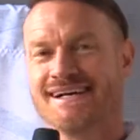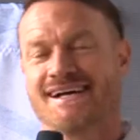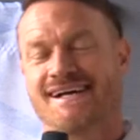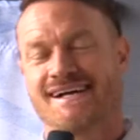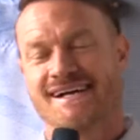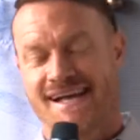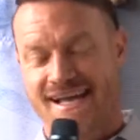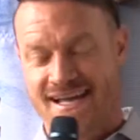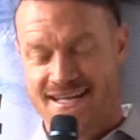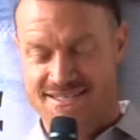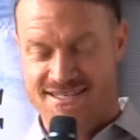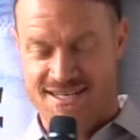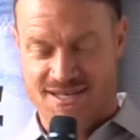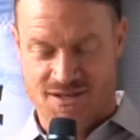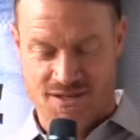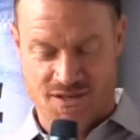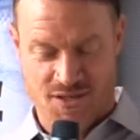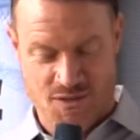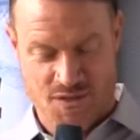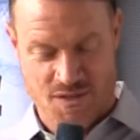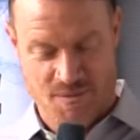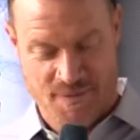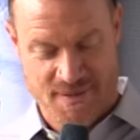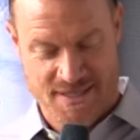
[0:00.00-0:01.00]
and tear you
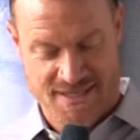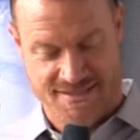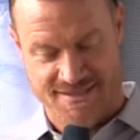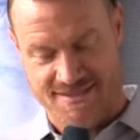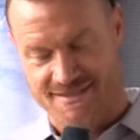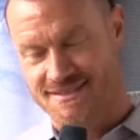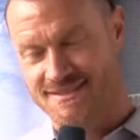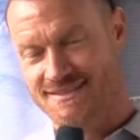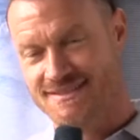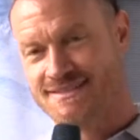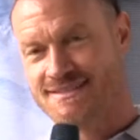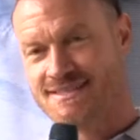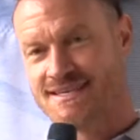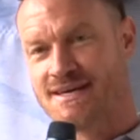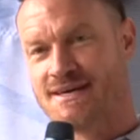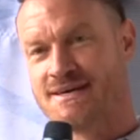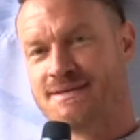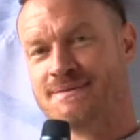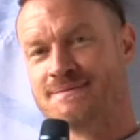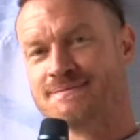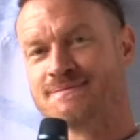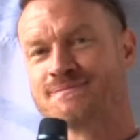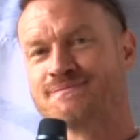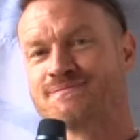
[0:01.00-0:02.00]
to pieces, he said.
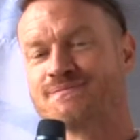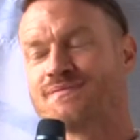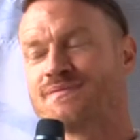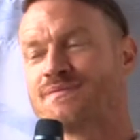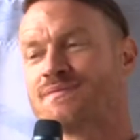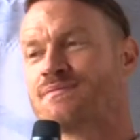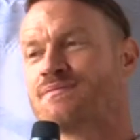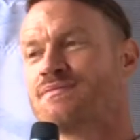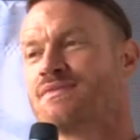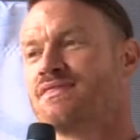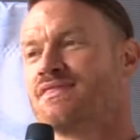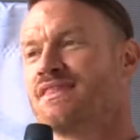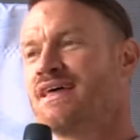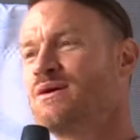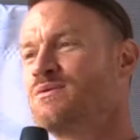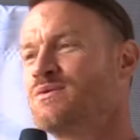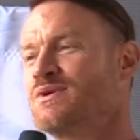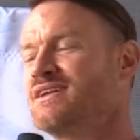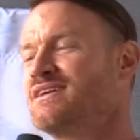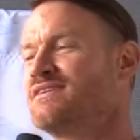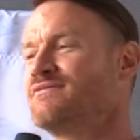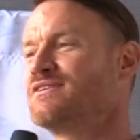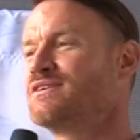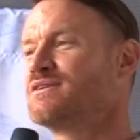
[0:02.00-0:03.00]
They
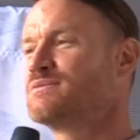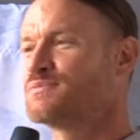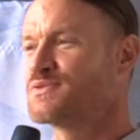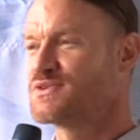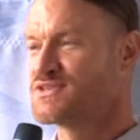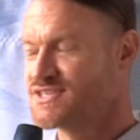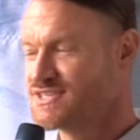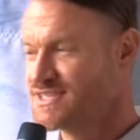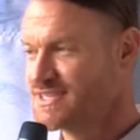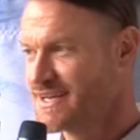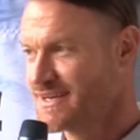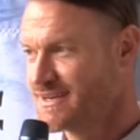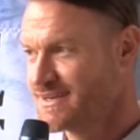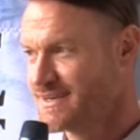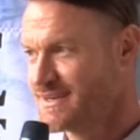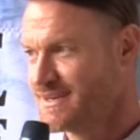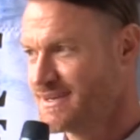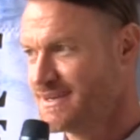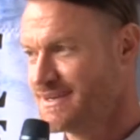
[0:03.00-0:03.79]
wouldn't even appreciate